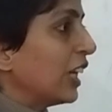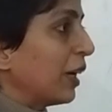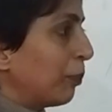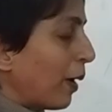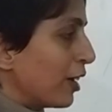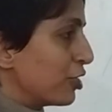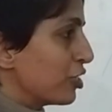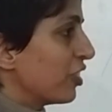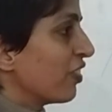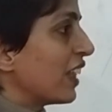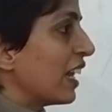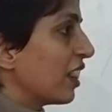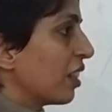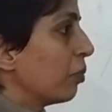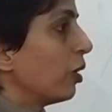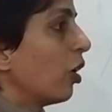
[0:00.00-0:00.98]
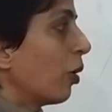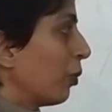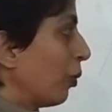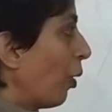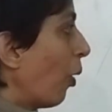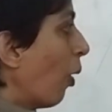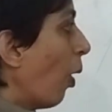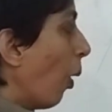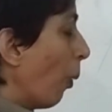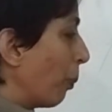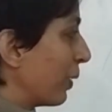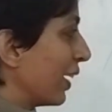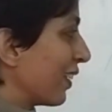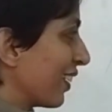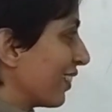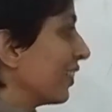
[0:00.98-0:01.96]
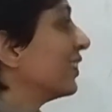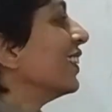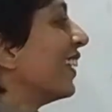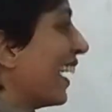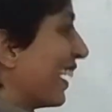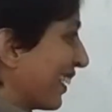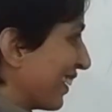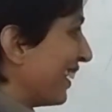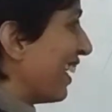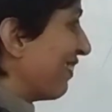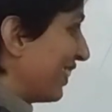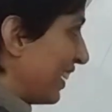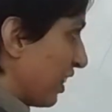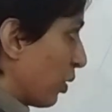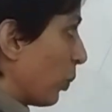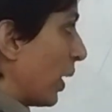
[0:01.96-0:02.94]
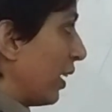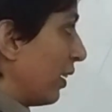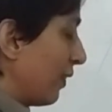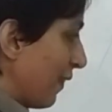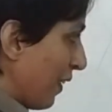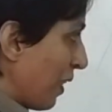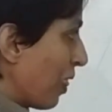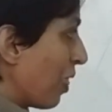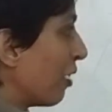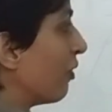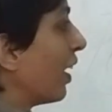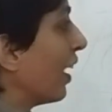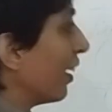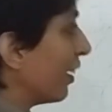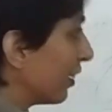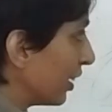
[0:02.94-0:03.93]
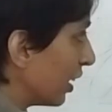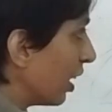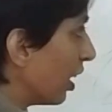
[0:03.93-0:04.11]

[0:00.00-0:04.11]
that partition of sensible operates at a theoretical level as well, where